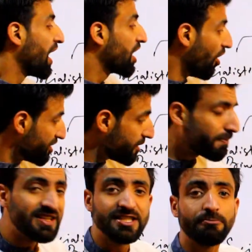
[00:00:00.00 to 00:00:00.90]
Gandhian
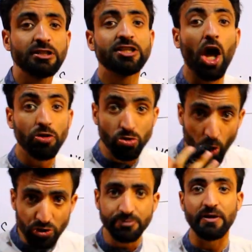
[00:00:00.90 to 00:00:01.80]
principles are
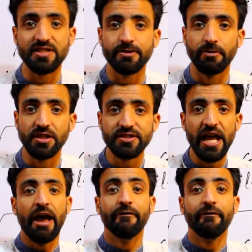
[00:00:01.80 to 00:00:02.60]
those principles